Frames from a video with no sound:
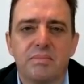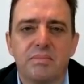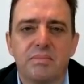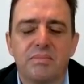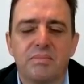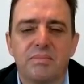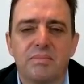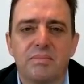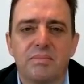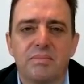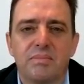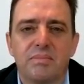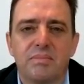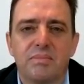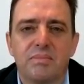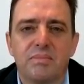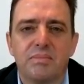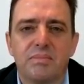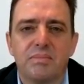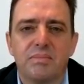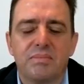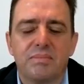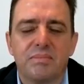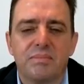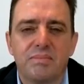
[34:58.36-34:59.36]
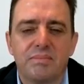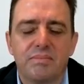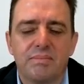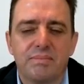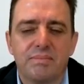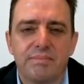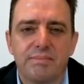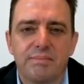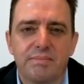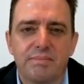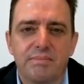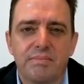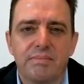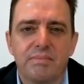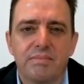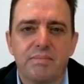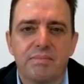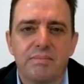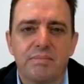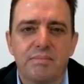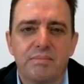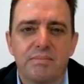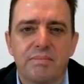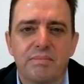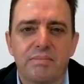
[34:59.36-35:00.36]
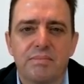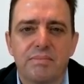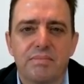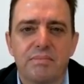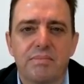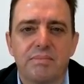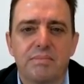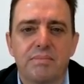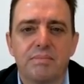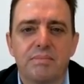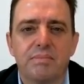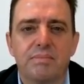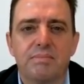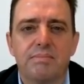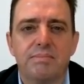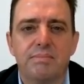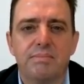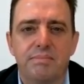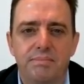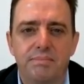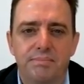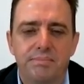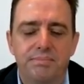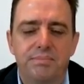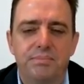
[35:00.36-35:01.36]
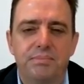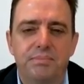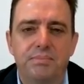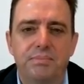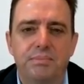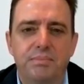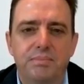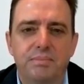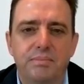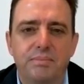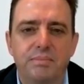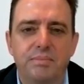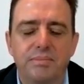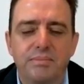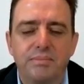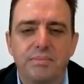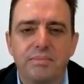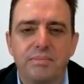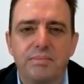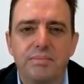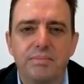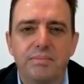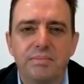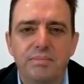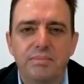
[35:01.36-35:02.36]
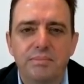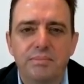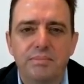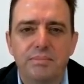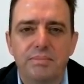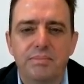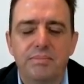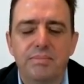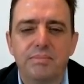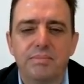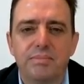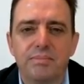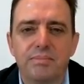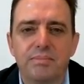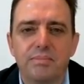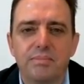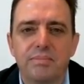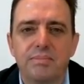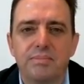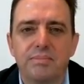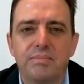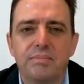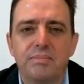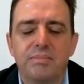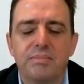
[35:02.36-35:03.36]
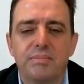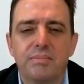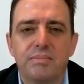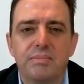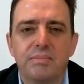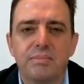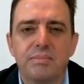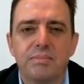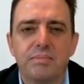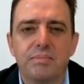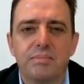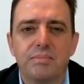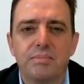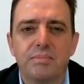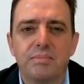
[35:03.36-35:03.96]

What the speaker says: (not speaking)